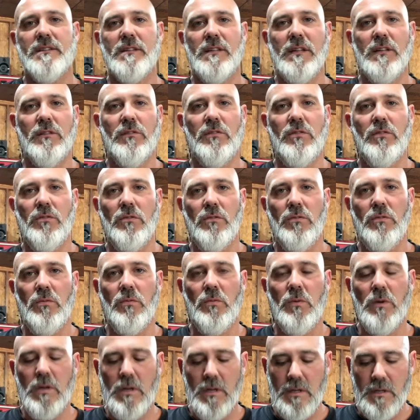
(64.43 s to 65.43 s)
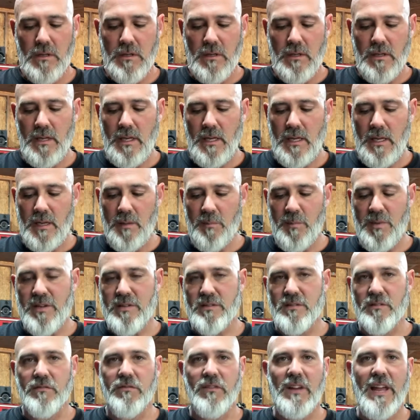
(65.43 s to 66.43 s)
it to a piece
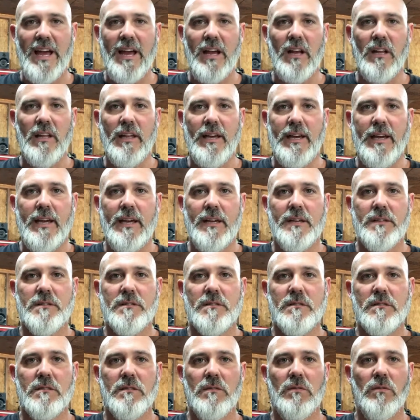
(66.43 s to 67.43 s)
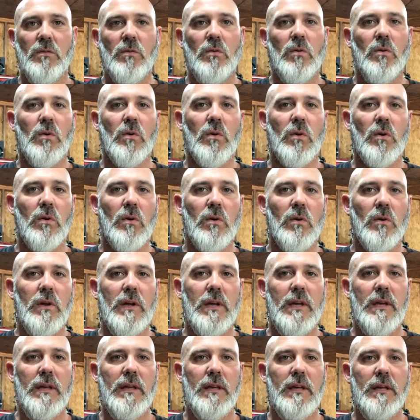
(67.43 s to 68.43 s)
of flat glass or
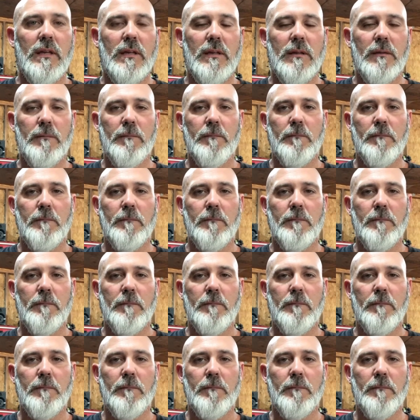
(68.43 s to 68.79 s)
a